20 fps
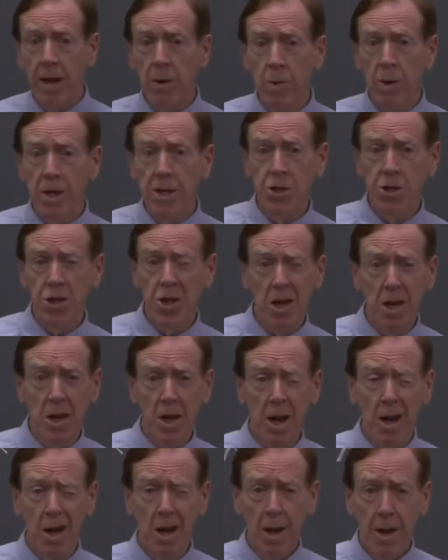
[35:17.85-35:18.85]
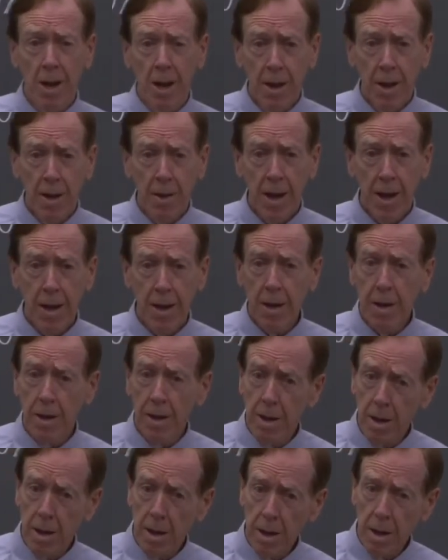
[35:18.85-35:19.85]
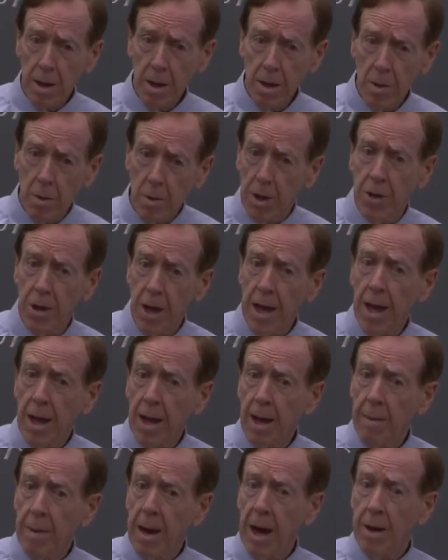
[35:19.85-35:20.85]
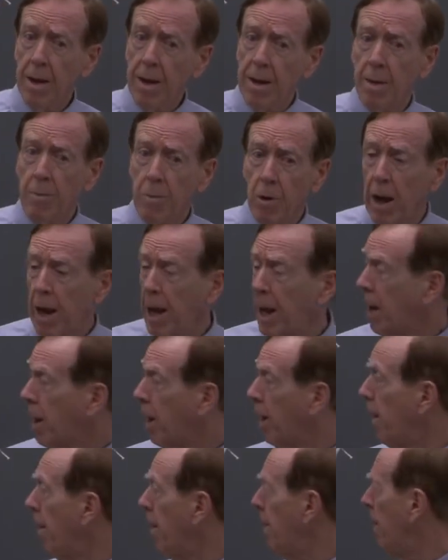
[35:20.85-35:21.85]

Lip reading: question that you were thinking about in the break.